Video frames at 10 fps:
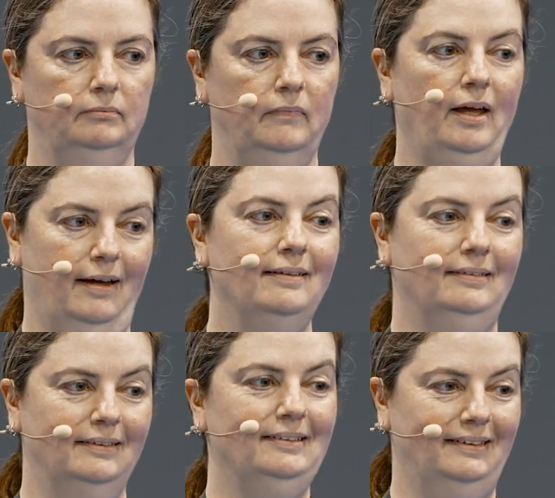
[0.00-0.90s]
Yeah,
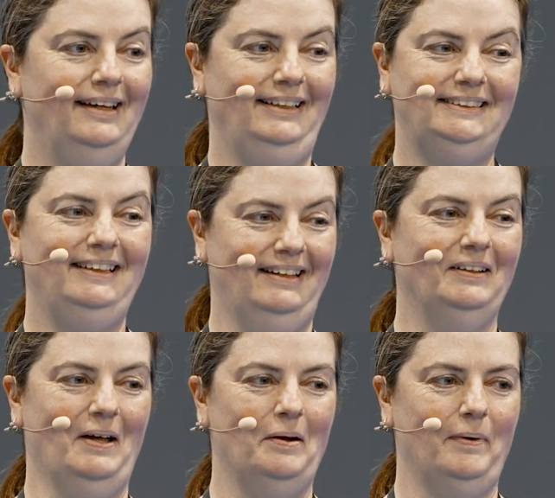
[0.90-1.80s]
yeah, you see that a
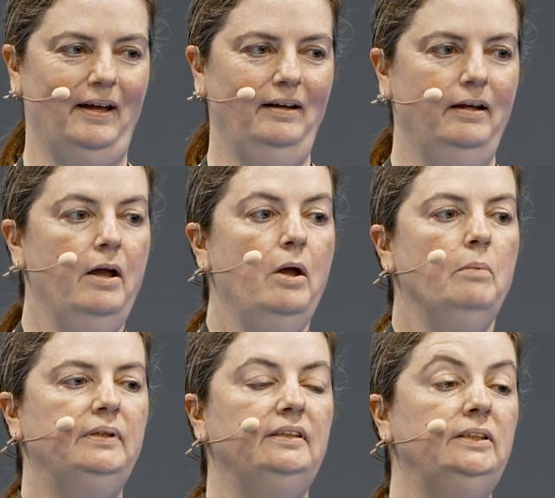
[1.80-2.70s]
lot, right?
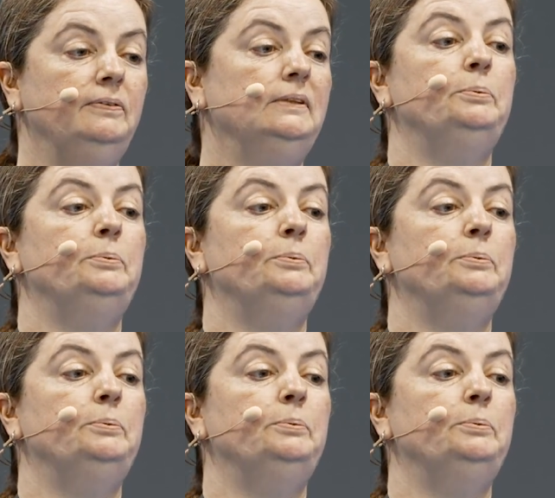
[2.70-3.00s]
But the difference